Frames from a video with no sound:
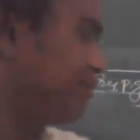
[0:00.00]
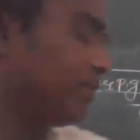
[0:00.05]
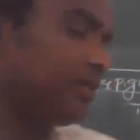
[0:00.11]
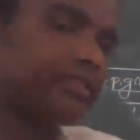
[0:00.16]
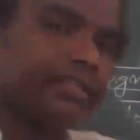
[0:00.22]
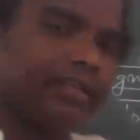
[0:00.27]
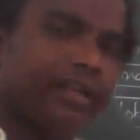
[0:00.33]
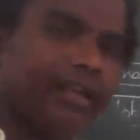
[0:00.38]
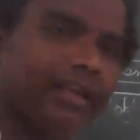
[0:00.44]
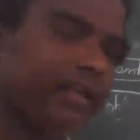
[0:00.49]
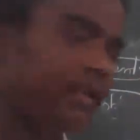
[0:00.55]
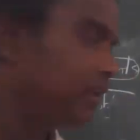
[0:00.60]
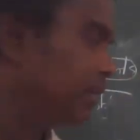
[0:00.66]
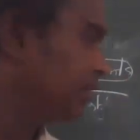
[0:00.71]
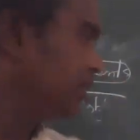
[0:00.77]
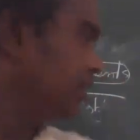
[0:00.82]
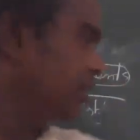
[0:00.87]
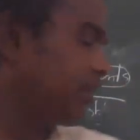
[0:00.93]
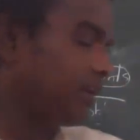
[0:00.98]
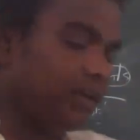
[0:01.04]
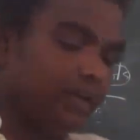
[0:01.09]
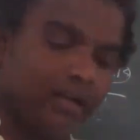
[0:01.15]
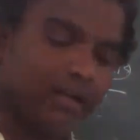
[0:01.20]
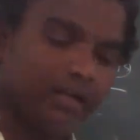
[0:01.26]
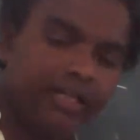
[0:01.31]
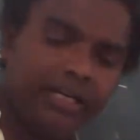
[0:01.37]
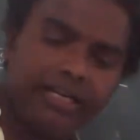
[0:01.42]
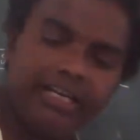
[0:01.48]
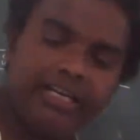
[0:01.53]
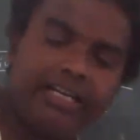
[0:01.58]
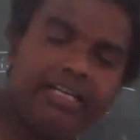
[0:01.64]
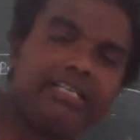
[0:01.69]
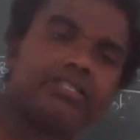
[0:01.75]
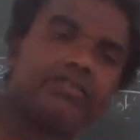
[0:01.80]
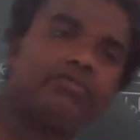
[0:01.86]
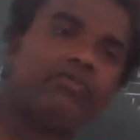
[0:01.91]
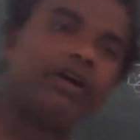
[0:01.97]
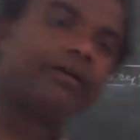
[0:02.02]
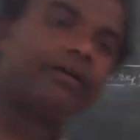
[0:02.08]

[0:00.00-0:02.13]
see that is what